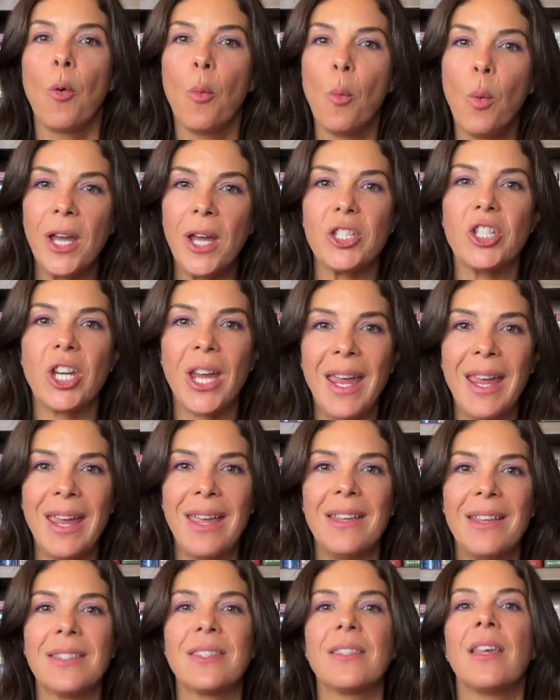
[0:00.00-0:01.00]
which
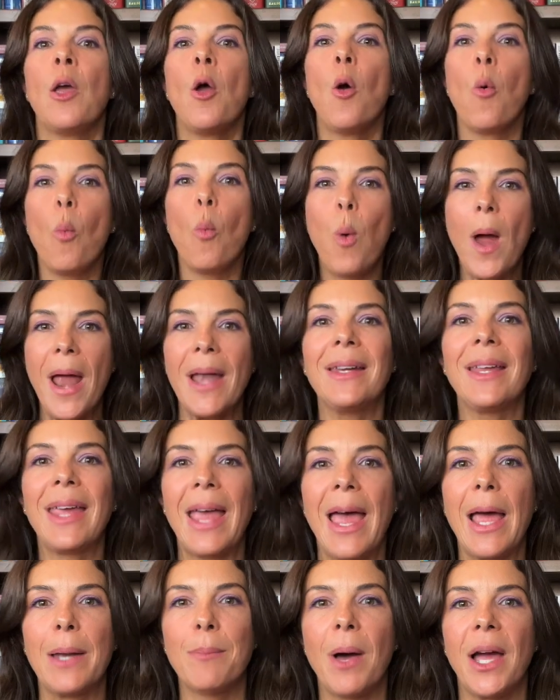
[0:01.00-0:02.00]
is when
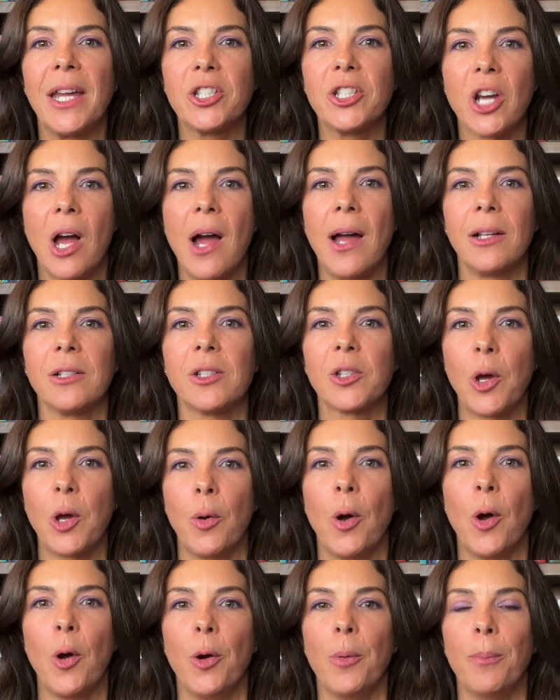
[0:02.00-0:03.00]
can my child
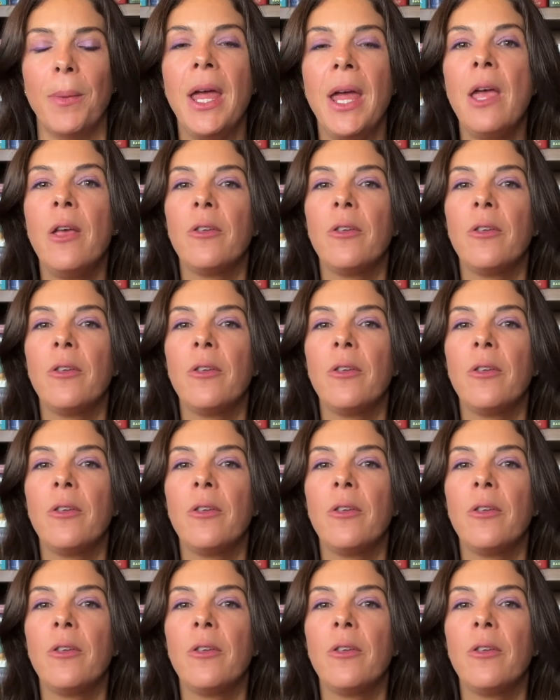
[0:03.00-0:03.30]
go home?